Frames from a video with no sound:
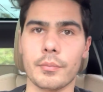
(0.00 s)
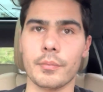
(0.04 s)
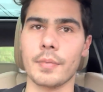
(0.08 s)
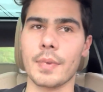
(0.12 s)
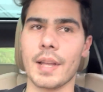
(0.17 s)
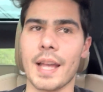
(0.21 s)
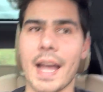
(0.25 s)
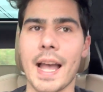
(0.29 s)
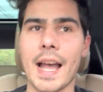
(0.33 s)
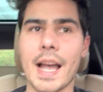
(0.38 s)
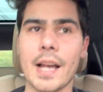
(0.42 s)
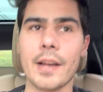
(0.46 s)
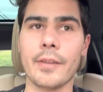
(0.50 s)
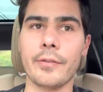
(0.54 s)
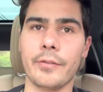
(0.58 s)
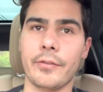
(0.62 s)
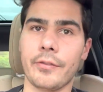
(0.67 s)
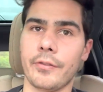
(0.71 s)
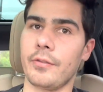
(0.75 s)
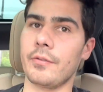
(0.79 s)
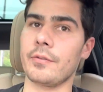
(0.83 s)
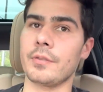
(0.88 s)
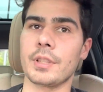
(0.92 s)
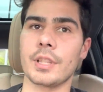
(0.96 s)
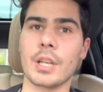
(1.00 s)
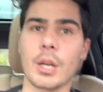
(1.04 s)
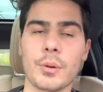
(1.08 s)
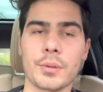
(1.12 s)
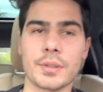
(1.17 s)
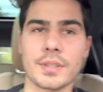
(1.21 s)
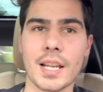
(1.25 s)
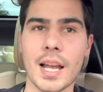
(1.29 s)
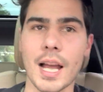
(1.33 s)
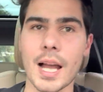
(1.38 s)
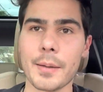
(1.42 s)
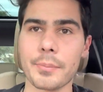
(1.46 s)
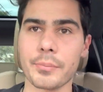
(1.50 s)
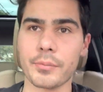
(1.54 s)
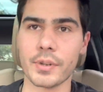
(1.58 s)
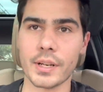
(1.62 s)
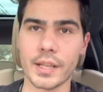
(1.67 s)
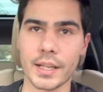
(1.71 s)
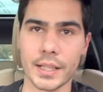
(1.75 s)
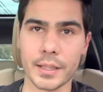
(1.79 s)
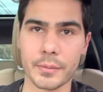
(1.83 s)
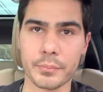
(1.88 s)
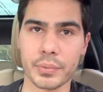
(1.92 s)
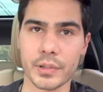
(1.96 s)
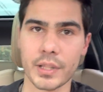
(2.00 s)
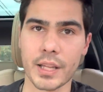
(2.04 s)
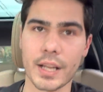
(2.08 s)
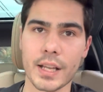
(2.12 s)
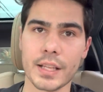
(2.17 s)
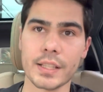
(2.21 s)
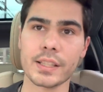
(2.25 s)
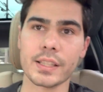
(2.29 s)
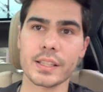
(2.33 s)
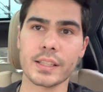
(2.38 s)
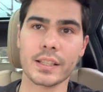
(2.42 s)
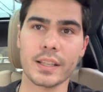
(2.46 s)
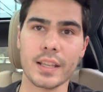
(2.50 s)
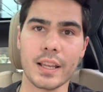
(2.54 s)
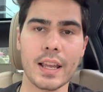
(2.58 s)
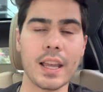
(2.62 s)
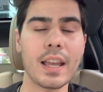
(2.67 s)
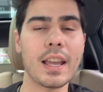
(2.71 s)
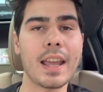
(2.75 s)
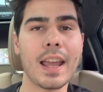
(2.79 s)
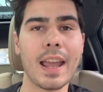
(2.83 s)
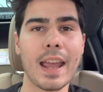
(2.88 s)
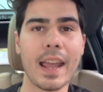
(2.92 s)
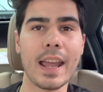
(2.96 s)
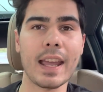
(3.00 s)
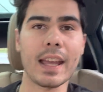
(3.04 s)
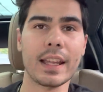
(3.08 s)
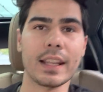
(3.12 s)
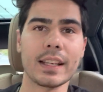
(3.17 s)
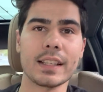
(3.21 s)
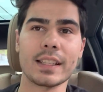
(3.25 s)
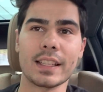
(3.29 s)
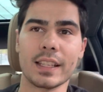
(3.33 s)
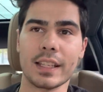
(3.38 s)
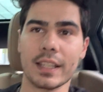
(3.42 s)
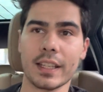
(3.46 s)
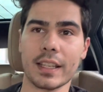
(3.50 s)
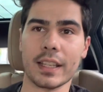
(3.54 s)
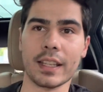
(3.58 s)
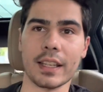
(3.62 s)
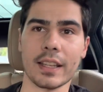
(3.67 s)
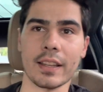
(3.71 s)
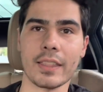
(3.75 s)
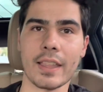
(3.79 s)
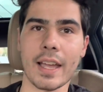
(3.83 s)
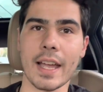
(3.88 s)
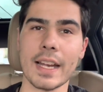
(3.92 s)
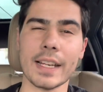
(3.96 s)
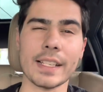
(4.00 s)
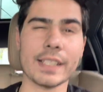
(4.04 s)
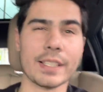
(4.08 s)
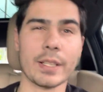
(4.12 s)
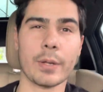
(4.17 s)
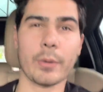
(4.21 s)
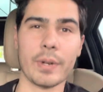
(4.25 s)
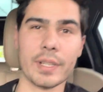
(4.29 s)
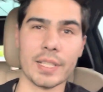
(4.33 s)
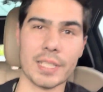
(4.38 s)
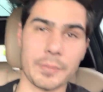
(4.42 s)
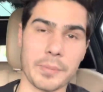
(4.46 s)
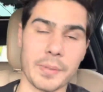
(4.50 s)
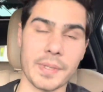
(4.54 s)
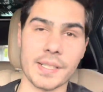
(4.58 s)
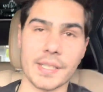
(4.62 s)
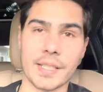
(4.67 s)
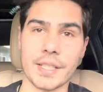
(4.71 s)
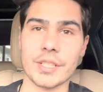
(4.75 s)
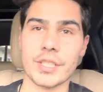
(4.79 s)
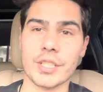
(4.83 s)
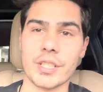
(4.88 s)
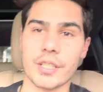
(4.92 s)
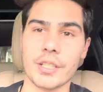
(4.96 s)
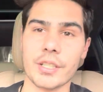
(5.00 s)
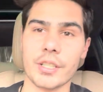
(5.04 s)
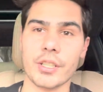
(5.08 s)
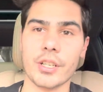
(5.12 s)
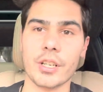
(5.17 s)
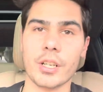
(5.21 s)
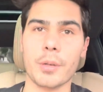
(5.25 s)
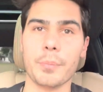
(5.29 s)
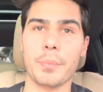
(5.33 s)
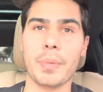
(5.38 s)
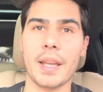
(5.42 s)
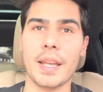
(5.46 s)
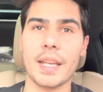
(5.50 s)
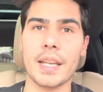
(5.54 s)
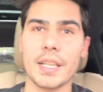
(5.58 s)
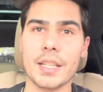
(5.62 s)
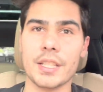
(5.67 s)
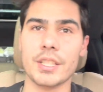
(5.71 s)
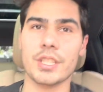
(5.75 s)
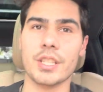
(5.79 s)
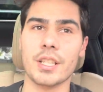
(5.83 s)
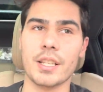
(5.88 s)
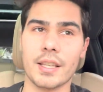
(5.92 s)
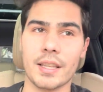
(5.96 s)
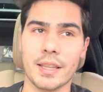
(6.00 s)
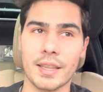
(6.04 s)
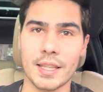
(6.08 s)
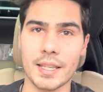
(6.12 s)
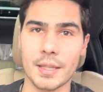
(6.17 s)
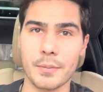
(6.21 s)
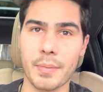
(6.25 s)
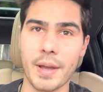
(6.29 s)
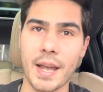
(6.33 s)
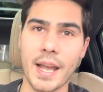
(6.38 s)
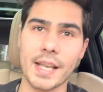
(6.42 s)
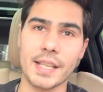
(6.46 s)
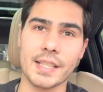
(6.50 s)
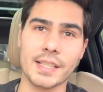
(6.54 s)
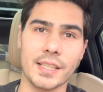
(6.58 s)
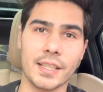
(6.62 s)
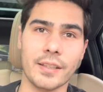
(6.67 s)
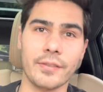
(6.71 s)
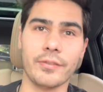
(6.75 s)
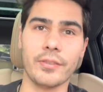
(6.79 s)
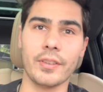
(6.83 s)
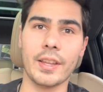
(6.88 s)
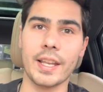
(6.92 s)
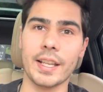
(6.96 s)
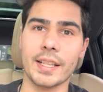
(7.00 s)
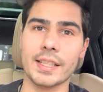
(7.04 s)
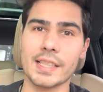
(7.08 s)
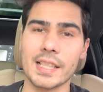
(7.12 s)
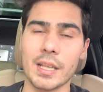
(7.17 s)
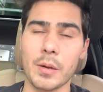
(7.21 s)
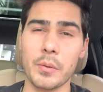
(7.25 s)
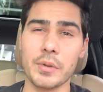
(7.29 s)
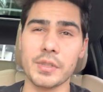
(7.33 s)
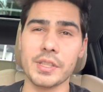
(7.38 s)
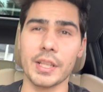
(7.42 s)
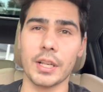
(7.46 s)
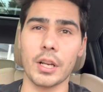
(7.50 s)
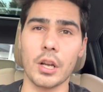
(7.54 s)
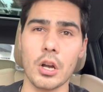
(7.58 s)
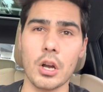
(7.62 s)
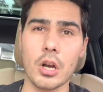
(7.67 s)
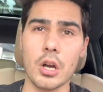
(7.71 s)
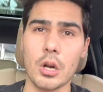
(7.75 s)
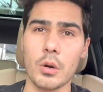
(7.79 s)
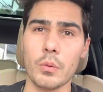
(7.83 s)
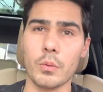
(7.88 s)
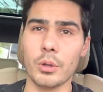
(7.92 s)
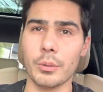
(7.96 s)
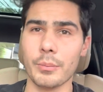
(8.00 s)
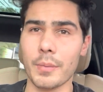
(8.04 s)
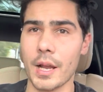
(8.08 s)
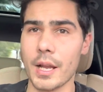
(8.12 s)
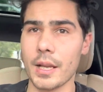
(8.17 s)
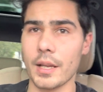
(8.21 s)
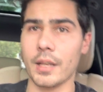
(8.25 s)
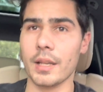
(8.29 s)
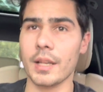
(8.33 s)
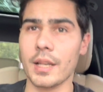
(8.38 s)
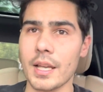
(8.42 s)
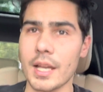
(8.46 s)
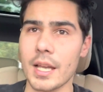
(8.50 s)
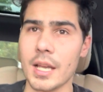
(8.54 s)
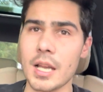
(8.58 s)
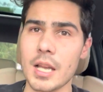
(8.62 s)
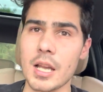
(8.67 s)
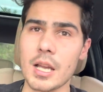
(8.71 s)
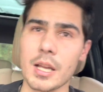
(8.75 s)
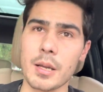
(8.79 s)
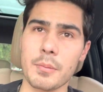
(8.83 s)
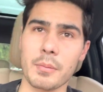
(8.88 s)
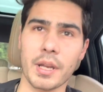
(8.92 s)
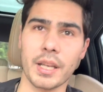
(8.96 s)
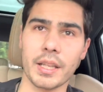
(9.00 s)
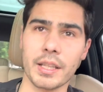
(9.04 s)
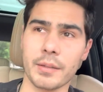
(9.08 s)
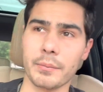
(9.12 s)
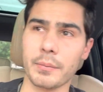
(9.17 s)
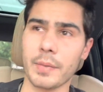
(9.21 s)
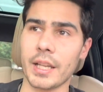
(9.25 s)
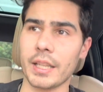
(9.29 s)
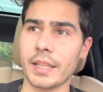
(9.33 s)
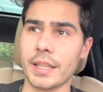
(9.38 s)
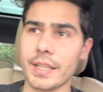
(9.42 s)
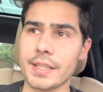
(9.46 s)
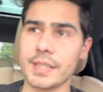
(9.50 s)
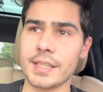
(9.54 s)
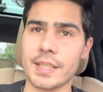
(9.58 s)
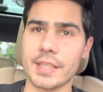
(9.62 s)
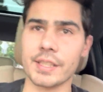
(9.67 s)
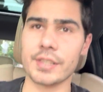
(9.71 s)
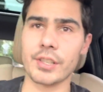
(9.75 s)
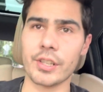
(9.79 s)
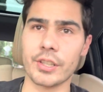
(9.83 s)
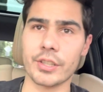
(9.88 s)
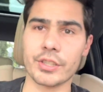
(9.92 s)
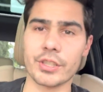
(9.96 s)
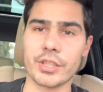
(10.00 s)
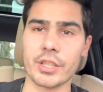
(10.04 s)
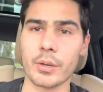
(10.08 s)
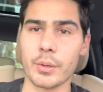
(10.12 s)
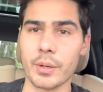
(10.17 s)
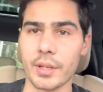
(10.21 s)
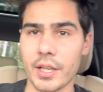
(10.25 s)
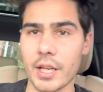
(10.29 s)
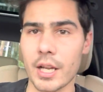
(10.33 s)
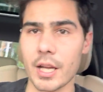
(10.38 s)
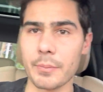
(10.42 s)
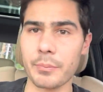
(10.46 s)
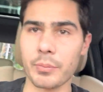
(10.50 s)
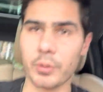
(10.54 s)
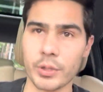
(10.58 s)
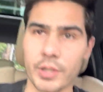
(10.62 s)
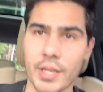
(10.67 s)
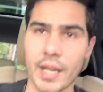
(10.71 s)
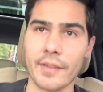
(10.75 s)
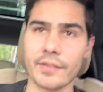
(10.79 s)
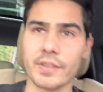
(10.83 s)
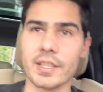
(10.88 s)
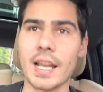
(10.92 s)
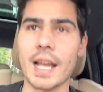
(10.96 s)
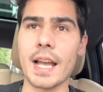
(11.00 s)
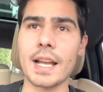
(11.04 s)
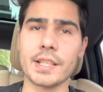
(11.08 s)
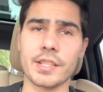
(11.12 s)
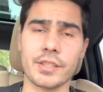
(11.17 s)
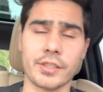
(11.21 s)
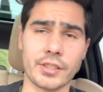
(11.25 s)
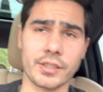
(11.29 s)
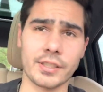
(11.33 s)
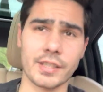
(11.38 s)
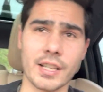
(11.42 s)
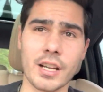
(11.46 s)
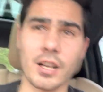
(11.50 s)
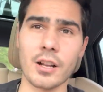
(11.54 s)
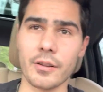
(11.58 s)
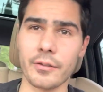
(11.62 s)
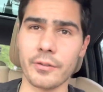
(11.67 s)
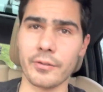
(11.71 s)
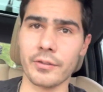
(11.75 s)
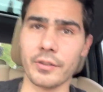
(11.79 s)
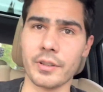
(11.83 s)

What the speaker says: have, you know, top rated plus, and that is going to position your page the best. If like someone's like, oh well, my listings aren't showing up, well, you have to ask yourself,